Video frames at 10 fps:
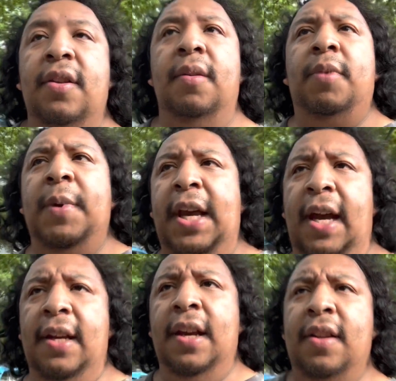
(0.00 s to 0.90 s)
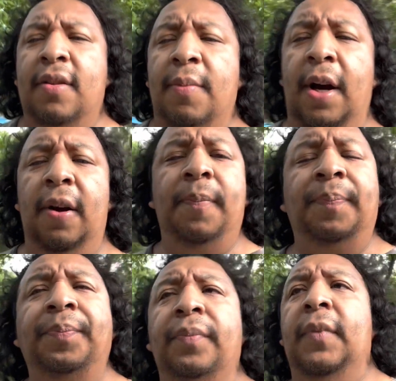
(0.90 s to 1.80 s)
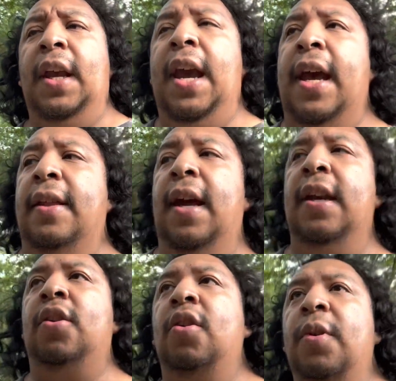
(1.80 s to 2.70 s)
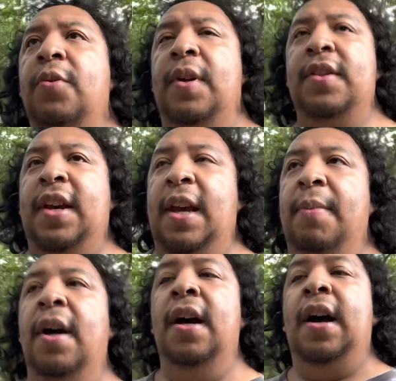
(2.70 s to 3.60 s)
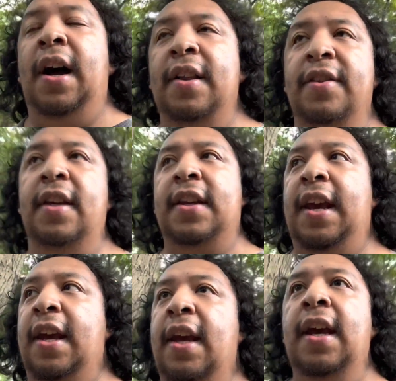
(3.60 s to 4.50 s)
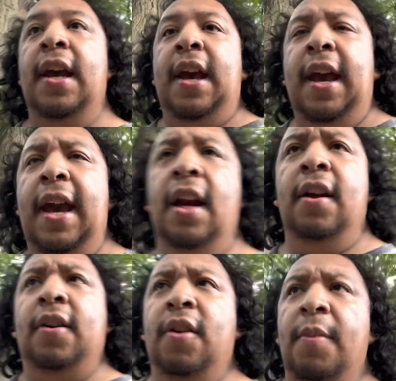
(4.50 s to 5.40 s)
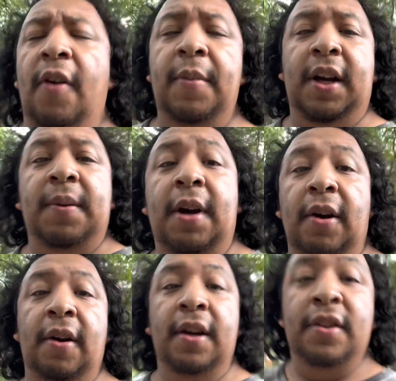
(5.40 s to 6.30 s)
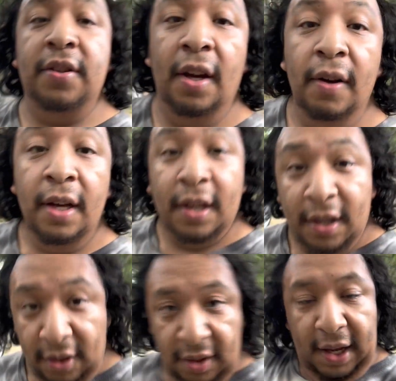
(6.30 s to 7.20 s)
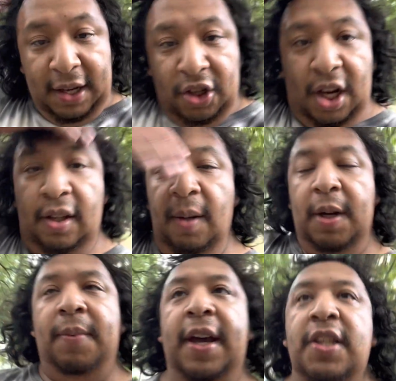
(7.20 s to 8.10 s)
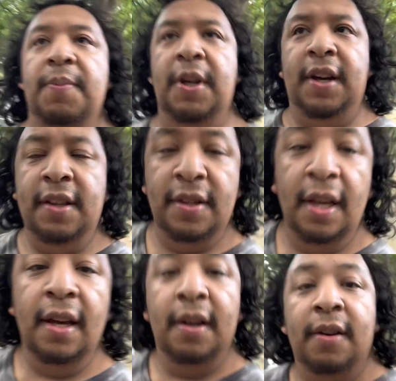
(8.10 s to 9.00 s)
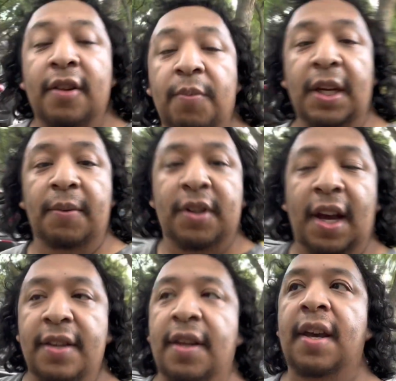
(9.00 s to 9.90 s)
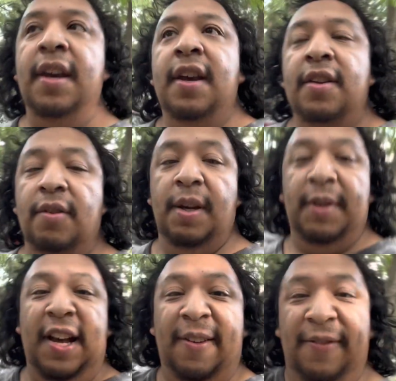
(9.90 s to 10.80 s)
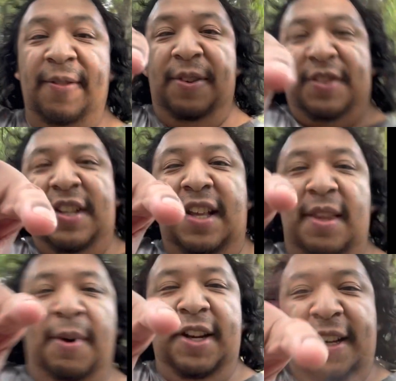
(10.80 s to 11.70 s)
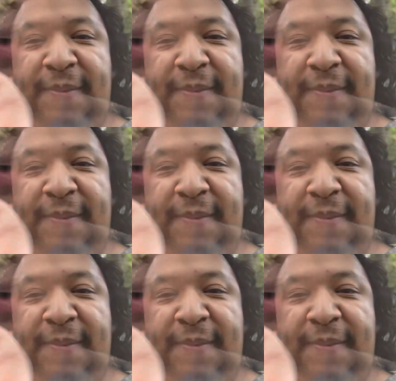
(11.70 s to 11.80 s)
with my dad tomorrow, and then go to a Twins game on Sunday, and go to the Mall of America tomorrow. So just thought I'd share a little bit of my experience this weekend with you guys. So here we go. We'll see you at the market.